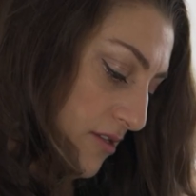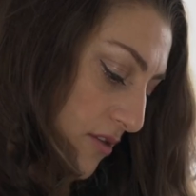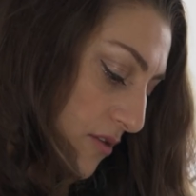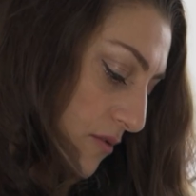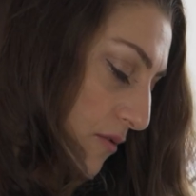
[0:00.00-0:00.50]

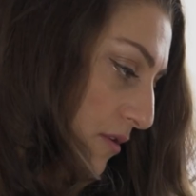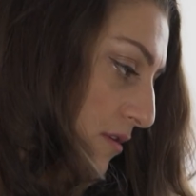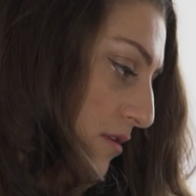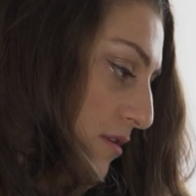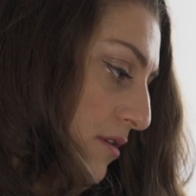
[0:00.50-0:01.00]
to
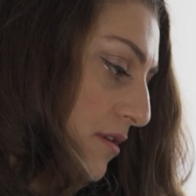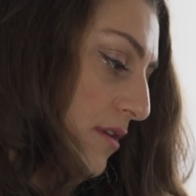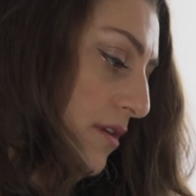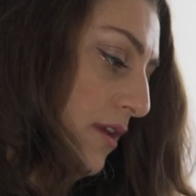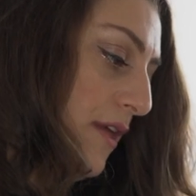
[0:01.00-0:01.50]

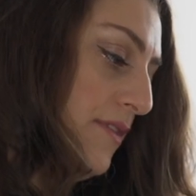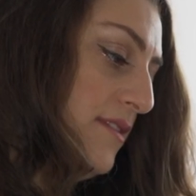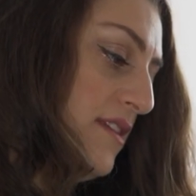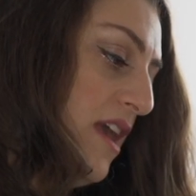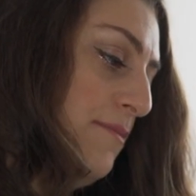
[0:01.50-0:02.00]
cut the
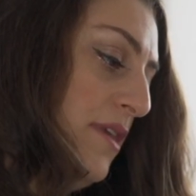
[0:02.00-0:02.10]
stem